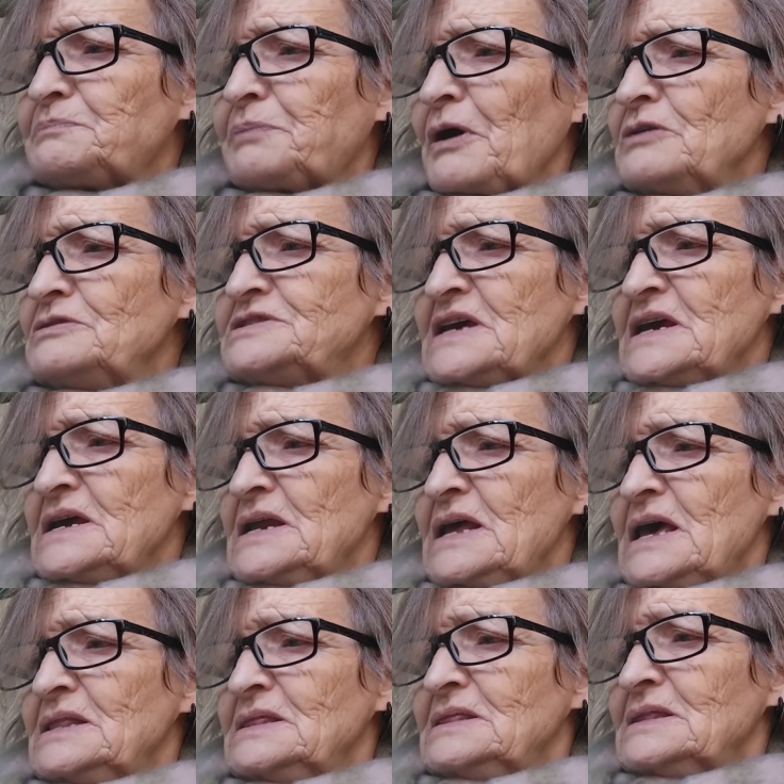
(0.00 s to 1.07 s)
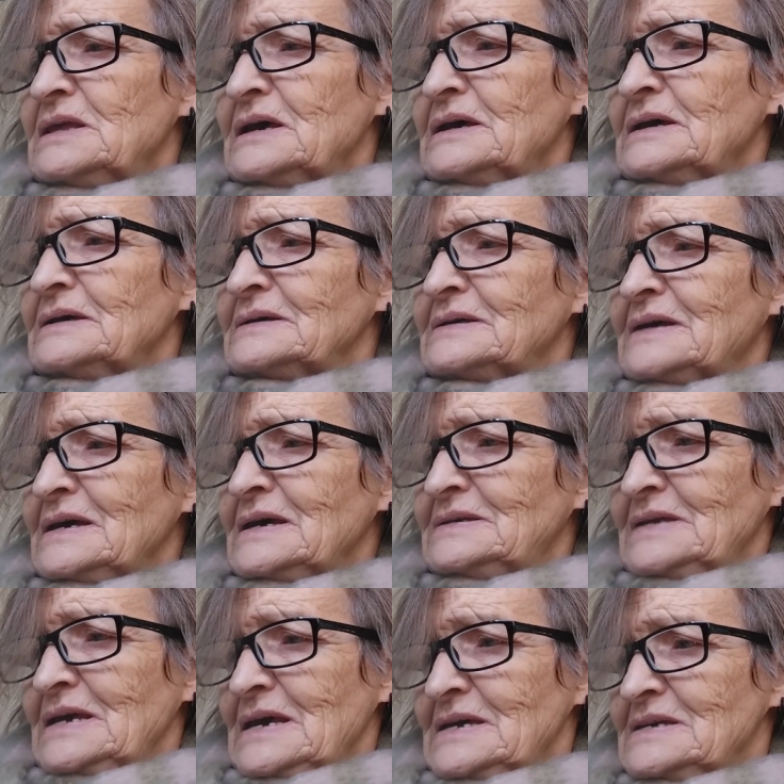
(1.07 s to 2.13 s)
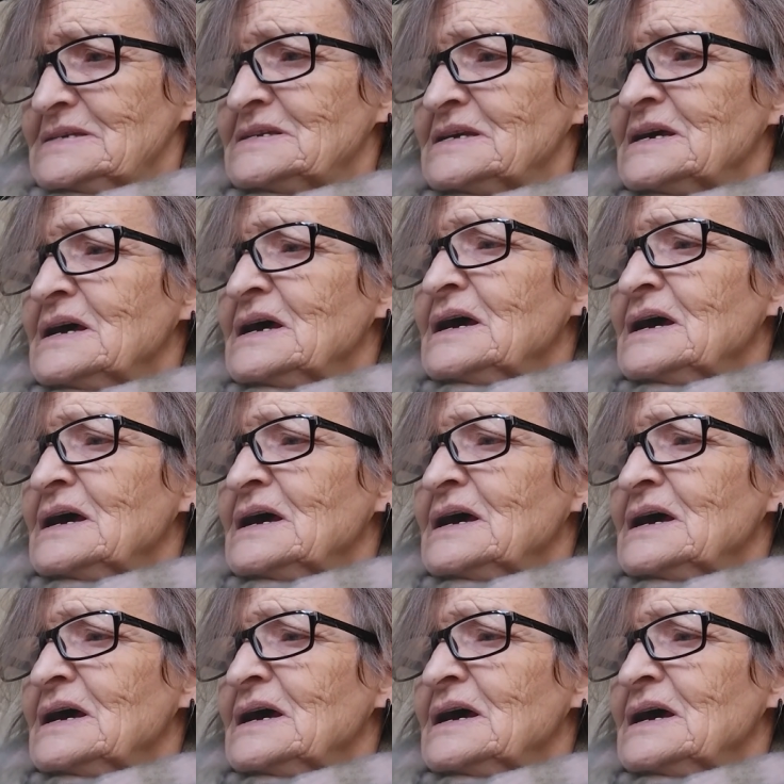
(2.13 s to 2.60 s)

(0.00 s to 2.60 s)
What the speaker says: a protein in the kidneys,